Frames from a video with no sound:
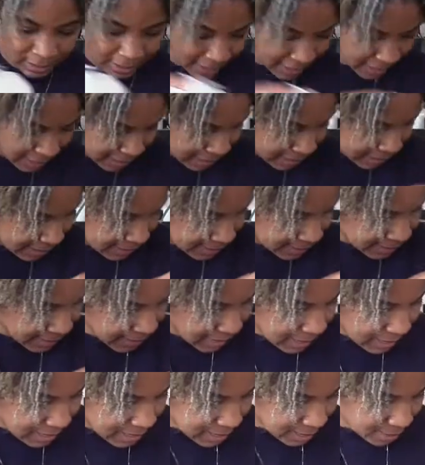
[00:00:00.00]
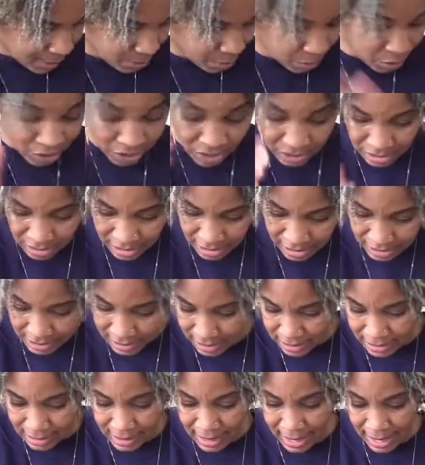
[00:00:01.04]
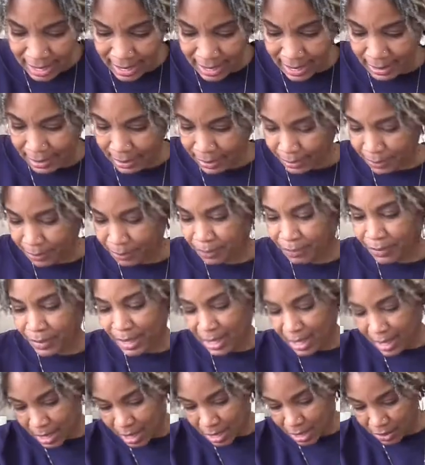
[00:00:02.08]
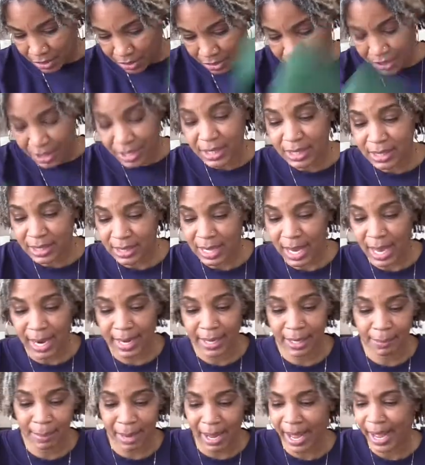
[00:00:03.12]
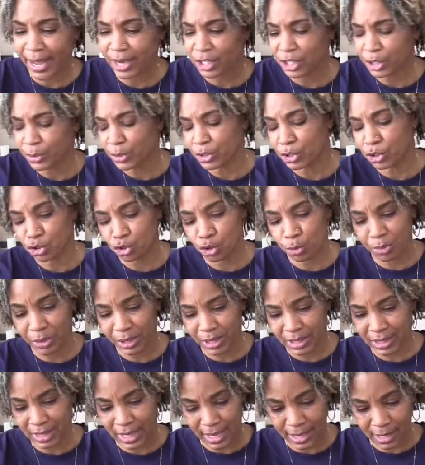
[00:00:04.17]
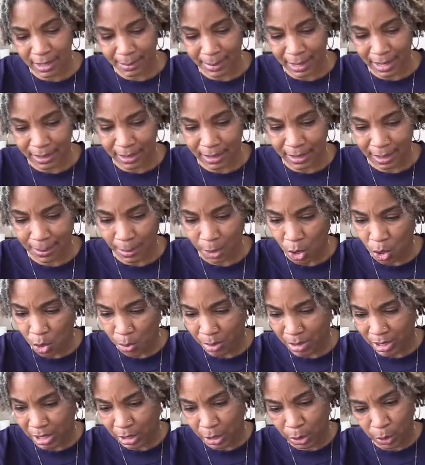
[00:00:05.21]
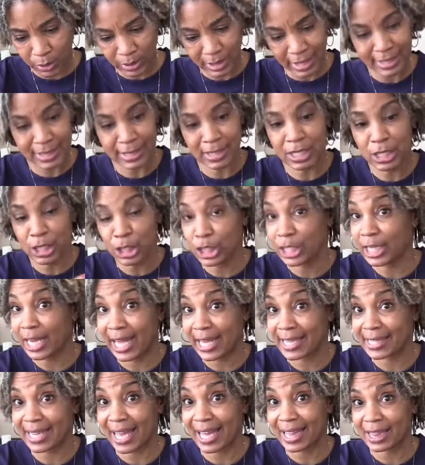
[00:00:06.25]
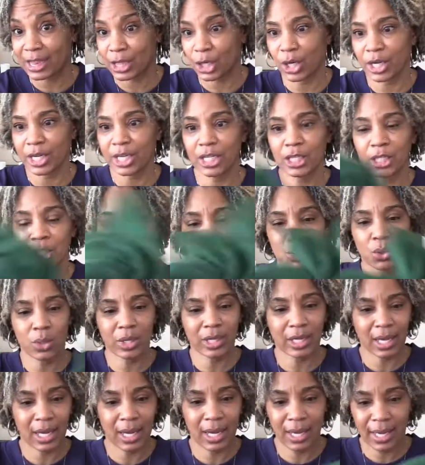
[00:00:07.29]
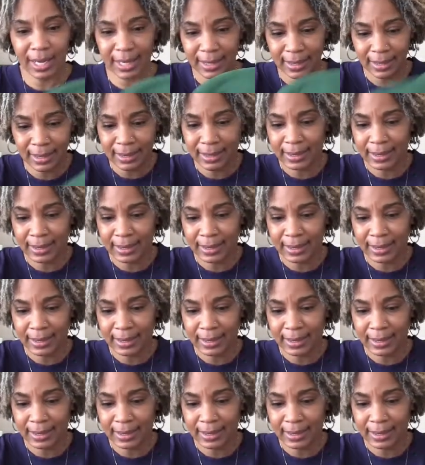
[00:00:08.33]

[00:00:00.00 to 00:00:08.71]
And we'll just sit that to the side. And this item, I actually was super excited about it, and I'm hoping it looks as good as I thought it looked online.